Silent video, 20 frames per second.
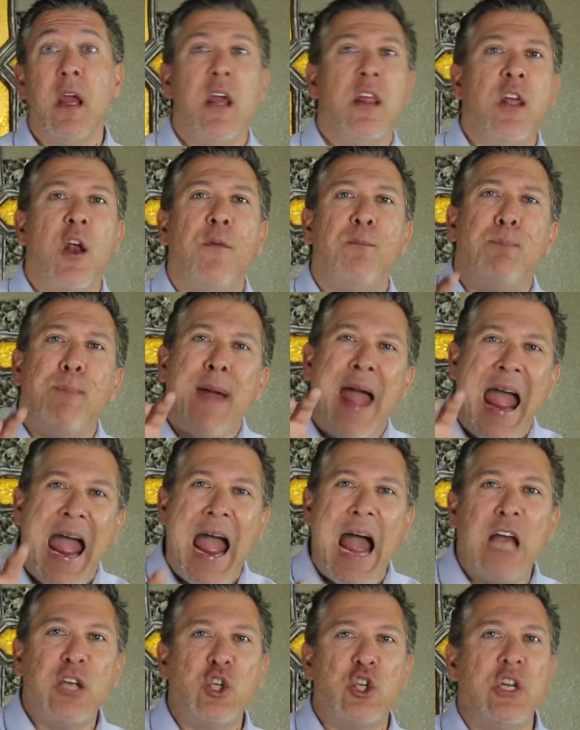They're
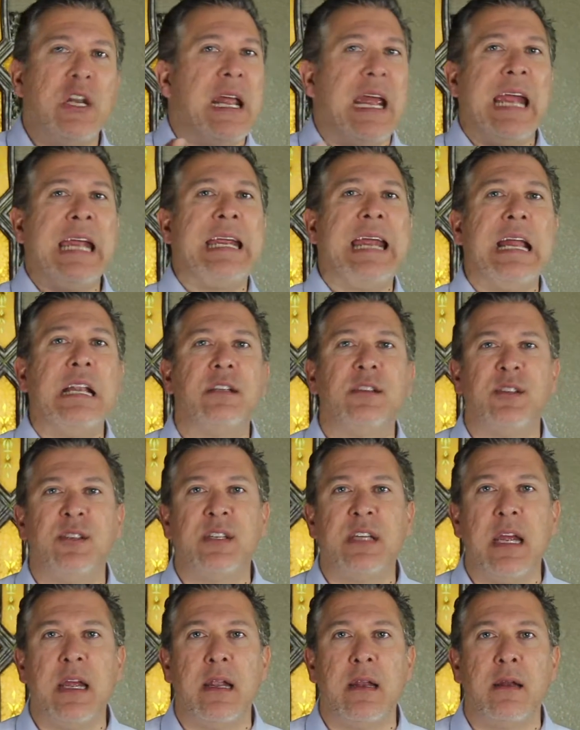passionate against
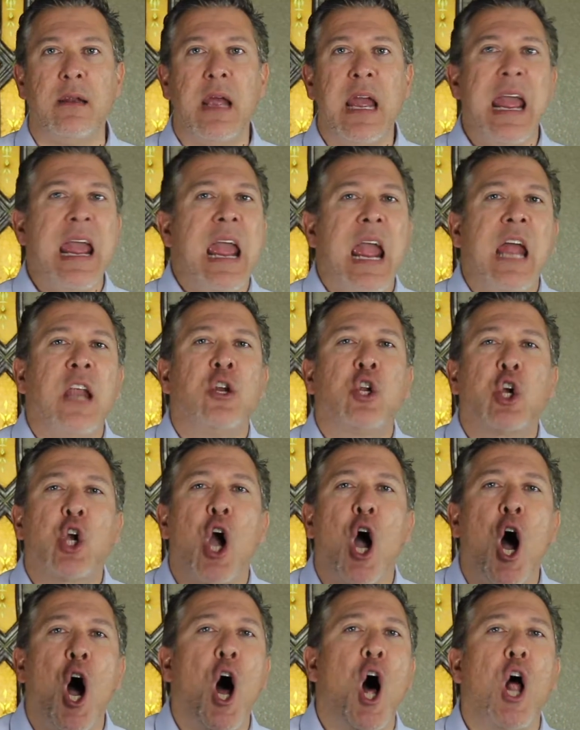sin and
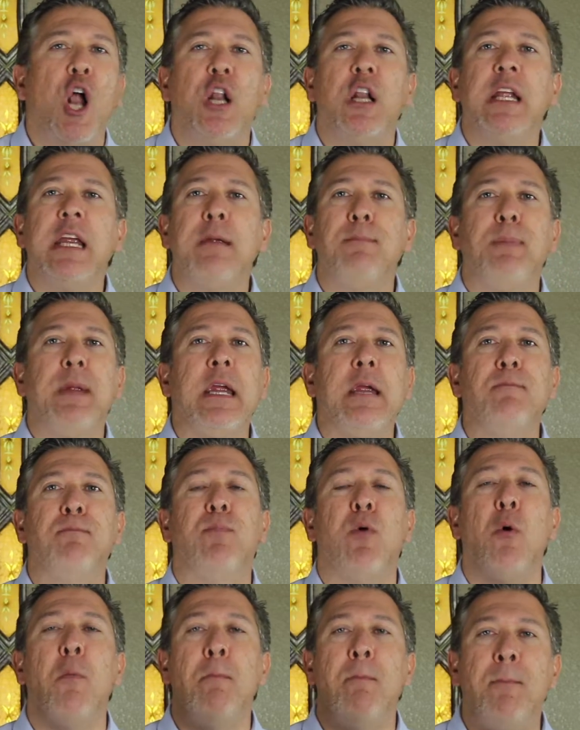calling
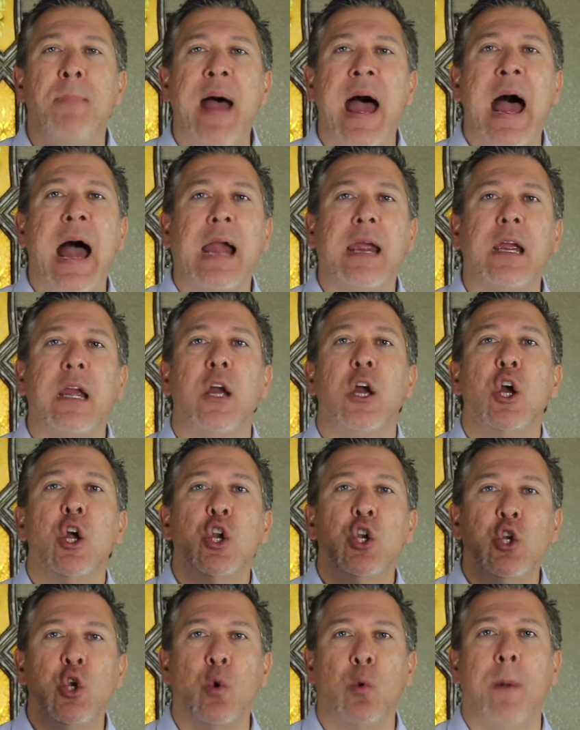people back
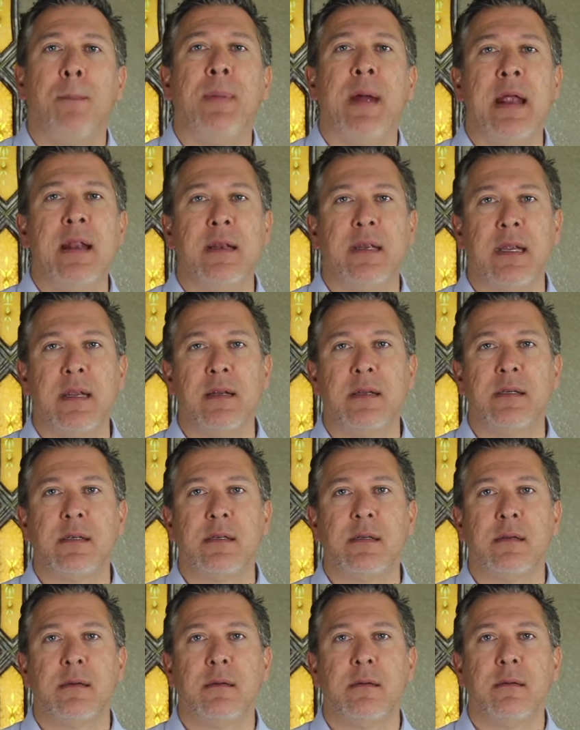to
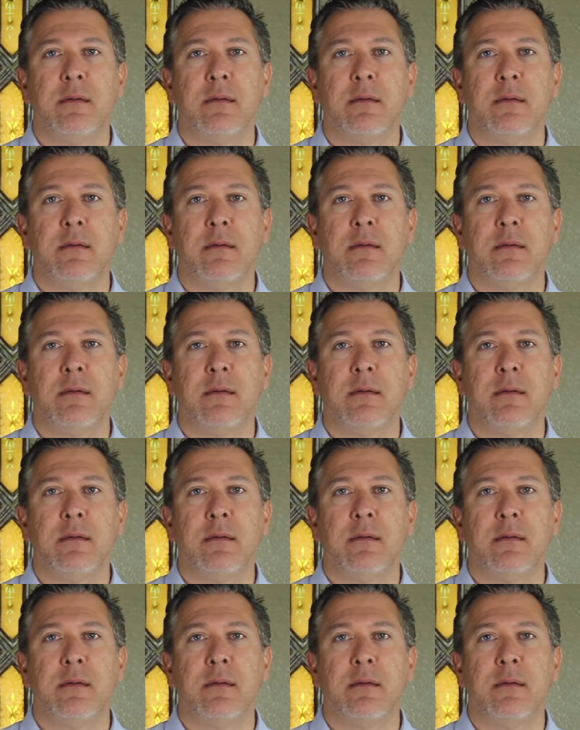repentance.